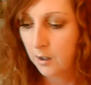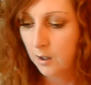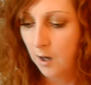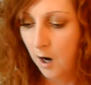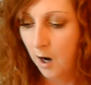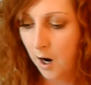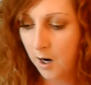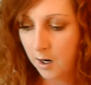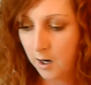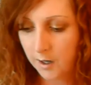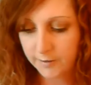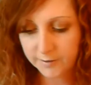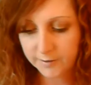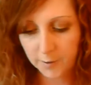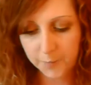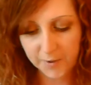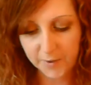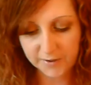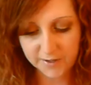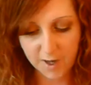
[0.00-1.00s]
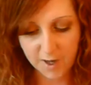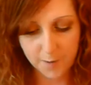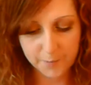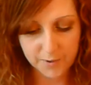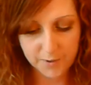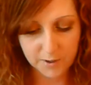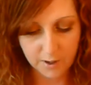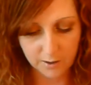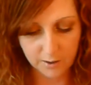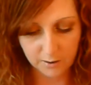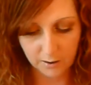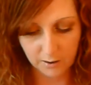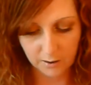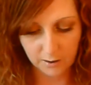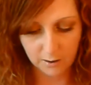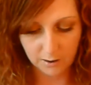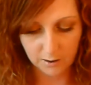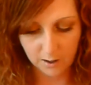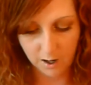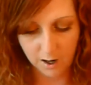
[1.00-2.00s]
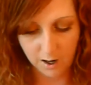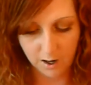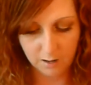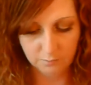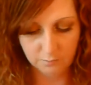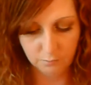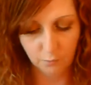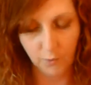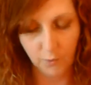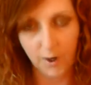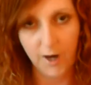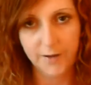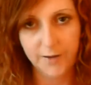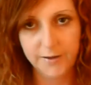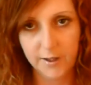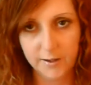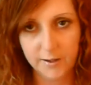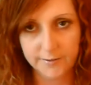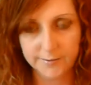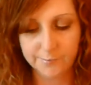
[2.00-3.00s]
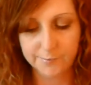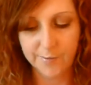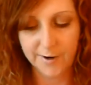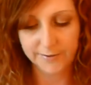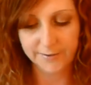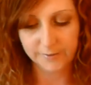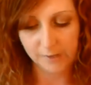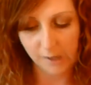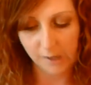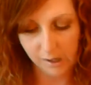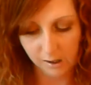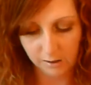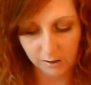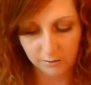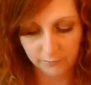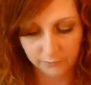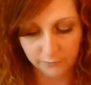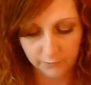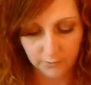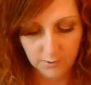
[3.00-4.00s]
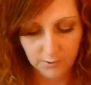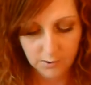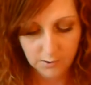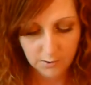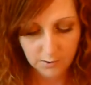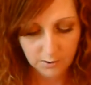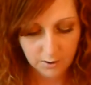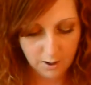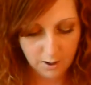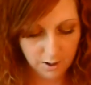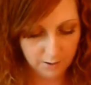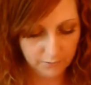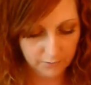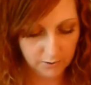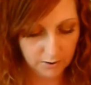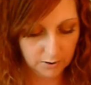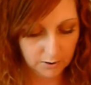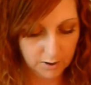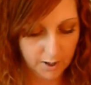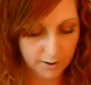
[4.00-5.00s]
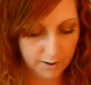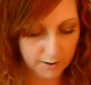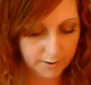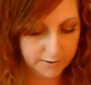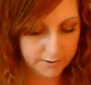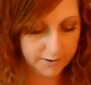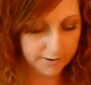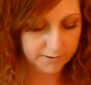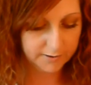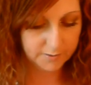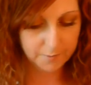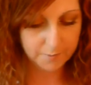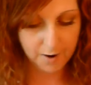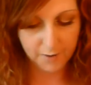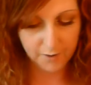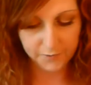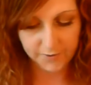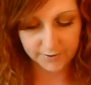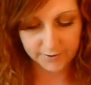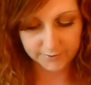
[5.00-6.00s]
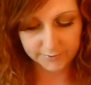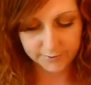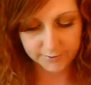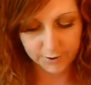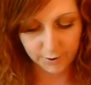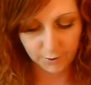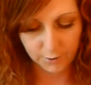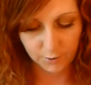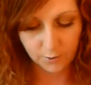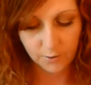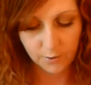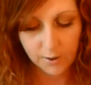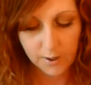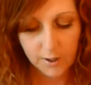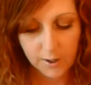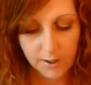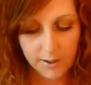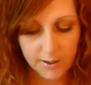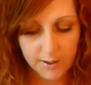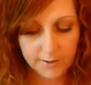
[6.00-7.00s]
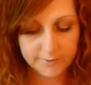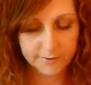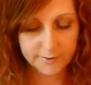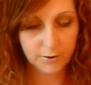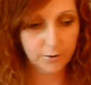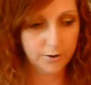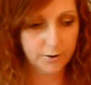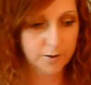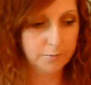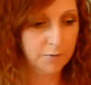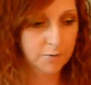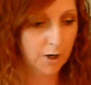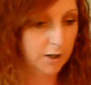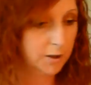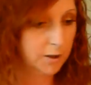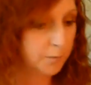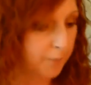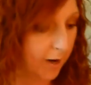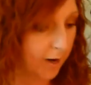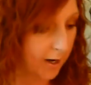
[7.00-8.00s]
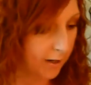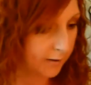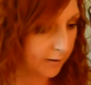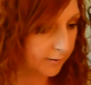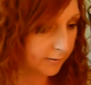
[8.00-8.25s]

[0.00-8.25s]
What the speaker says: I also picked up another, what I think is a must-have. I've heard a lot of good things about this too. It's a cream color base.